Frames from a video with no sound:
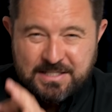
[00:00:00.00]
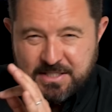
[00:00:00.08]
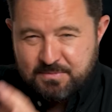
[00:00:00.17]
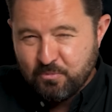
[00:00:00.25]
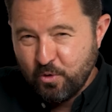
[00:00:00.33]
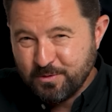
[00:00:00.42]

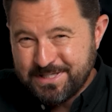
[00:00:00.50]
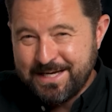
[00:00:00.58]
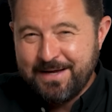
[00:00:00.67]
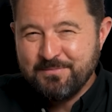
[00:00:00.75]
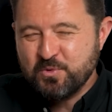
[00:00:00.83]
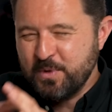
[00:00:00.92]
small
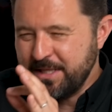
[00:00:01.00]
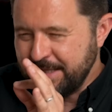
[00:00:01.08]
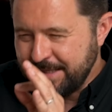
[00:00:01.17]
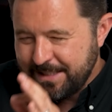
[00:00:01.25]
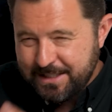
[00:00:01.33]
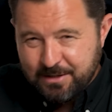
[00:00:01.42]
teams with
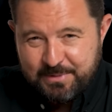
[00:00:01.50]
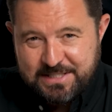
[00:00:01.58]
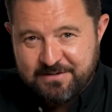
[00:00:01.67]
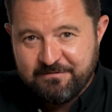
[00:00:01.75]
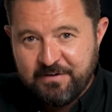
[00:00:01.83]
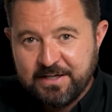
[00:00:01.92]
little
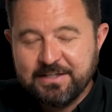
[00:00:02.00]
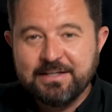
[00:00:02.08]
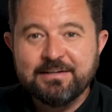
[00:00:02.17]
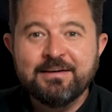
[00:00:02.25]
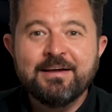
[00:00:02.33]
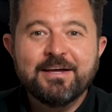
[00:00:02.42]
bits of
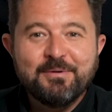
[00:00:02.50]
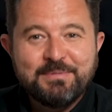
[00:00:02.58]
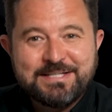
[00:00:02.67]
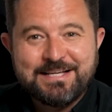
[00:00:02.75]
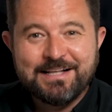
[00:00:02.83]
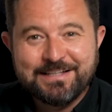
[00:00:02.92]
funding can be
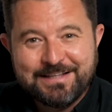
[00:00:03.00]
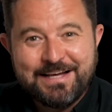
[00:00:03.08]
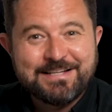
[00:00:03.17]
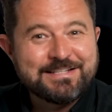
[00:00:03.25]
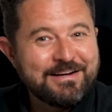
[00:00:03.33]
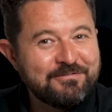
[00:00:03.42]
selling
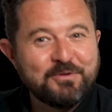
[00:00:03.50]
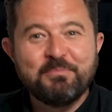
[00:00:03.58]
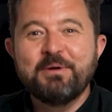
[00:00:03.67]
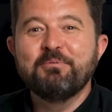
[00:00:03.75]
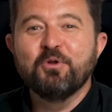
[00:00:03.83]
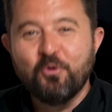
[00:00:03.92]
their stuff to
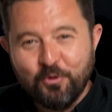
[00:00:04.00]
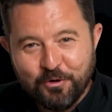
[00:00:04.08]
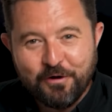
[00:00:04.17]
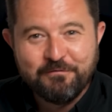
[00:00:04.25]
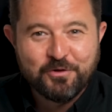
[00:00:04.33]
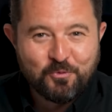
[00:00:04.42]
people all
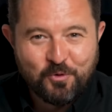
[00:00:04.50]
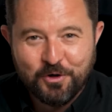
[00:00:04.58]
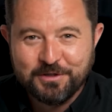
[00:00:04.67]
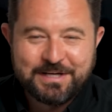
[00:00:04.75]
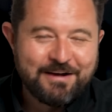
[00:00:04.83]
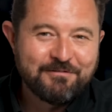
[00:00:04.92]
over the
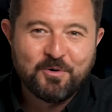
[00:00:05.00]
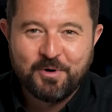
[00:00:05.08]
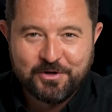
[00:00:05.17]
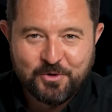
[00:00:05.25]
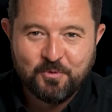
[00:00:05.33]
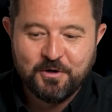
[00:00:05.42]
world,
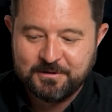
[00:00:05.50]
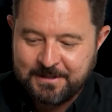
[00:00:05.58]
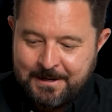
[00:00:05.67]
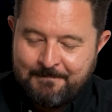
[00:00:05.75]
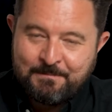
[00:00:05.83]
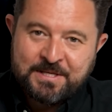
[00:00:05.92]
everywhere in the world.
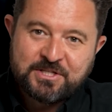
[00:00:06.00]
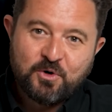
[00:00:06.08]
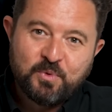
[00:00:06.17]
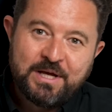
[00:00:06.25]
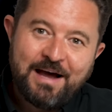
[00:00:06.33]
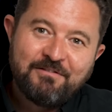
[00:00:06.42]
So
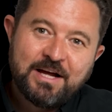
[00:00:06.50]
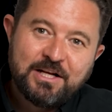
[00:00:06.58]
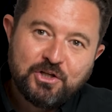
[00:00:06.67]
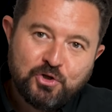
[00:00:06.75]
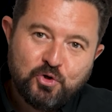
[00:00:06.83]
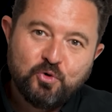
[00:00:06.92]
we have a
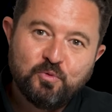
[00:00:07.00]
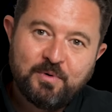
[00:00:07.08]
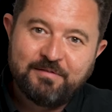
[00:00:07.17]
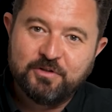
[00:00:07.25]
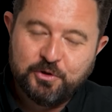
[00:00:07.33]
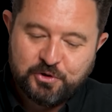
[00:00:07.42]
new
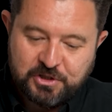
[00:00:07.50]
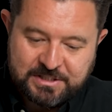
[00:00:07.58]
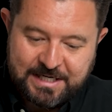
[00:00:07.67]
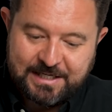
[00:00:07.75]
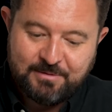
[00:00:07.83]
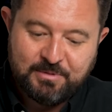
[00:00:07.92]
revolution
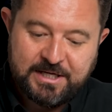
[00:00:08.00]
taking